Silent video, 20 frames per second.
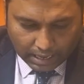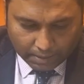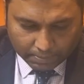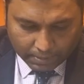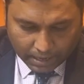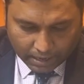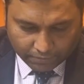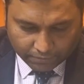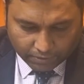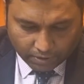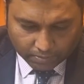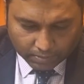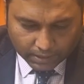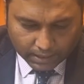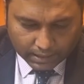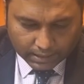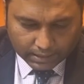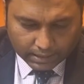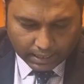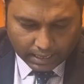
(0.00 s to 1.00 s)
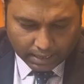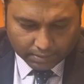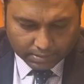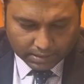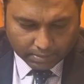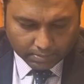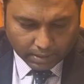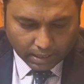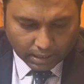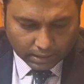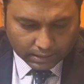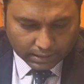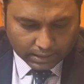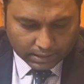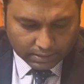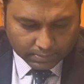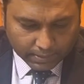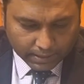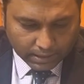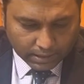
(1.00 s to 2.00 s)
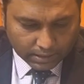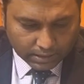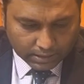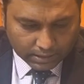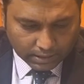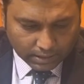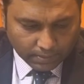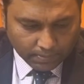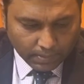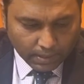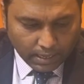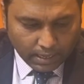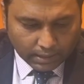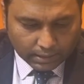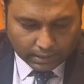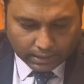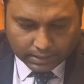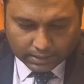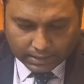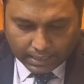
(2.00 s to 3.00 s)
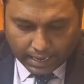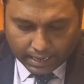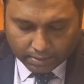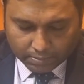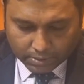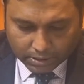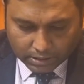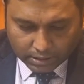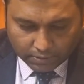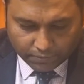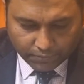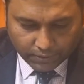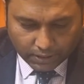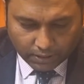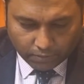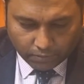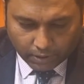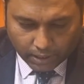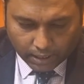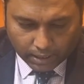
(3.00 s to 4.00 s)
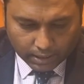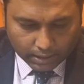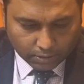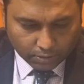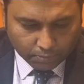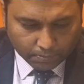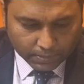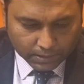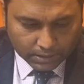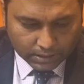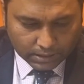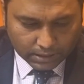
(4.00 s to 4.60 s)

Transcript: Apart from that, they have some other expenditure, that is admission fee 1 lakh rupees,